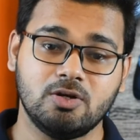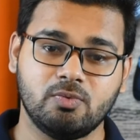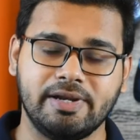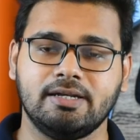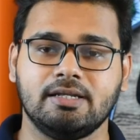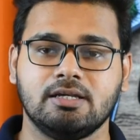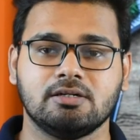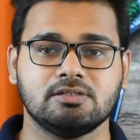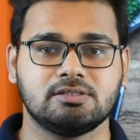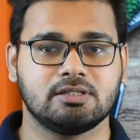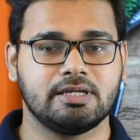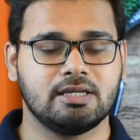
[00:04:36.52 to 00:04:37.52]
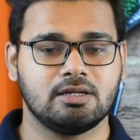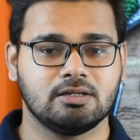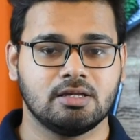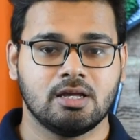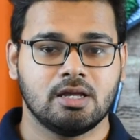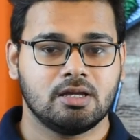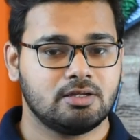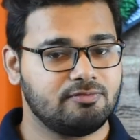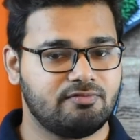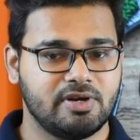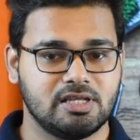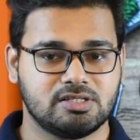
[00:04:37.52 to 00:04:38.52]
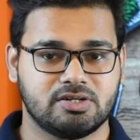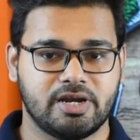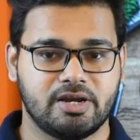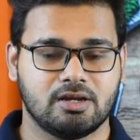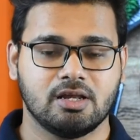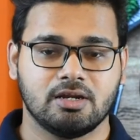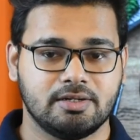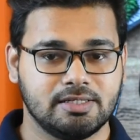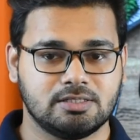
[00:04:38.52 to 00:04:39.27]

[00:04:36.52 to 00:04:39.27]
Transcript: one hundred twenty hertz refresh rate